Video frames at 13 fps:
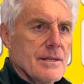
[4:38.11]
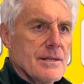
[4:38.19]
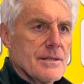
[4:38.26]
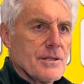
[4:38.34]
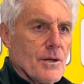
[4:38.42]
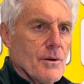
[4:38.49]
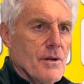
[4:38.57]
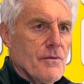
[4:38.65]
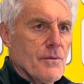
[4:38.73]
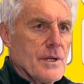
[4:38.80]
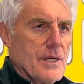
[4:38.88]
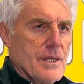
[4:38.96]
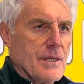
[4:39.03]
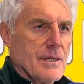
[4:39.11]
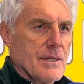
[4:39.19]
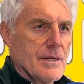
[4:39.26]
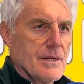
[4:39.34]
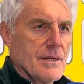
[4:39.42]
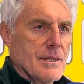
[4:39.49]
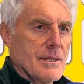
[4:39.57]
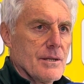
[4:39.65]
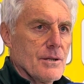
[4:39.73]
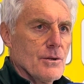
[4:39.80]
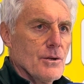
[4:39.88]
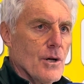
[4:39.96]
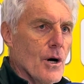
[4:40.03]
So if we
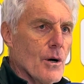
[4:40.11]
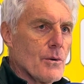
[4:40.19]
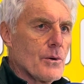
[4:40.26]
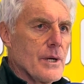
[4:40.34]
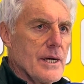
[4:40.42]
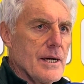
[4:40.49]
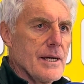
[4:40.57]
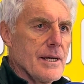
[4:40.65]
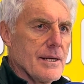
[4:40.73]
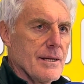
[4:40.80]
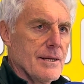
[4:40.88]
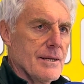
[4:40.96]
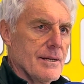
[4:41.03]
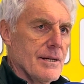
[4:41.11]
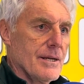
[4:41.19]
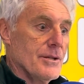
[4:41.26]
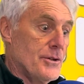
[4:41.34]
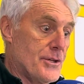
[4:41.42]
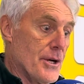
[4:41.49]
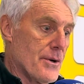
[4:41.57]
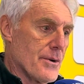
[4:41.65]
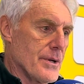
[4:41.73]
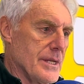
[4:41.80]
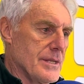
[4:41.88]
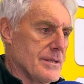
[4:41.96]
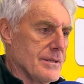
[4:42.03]
know really the
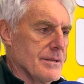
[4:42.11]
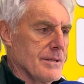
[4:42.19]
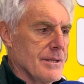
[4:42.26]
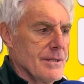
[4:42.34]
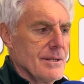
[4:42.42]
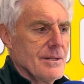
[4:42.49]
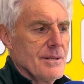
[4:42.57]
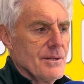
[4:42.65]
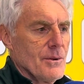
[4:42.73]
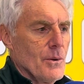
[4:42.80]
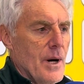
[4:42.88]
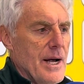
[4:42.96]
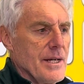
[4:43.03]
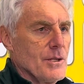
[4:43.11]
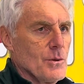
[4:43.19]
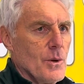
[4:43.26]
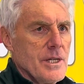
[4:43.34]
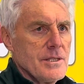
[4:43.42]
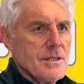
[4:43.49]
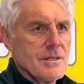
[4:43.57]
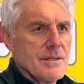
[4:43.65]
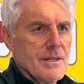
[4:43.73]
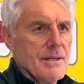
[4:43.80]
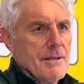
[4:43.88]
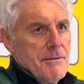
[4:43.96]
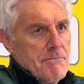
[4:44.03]
reason why it was,
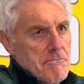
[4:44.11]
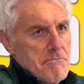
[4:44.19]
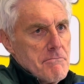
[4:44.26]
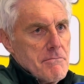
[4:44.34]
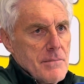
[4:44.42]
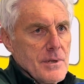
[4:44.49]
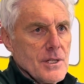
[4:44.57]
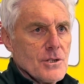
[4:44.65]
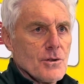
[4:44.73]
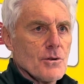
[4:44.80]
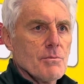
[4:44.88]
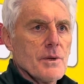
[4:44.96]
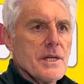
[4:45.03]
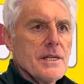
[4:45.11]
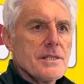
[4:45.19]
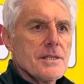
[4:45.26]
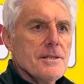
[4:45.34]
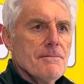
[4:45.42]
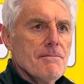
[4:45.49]
it should be easy.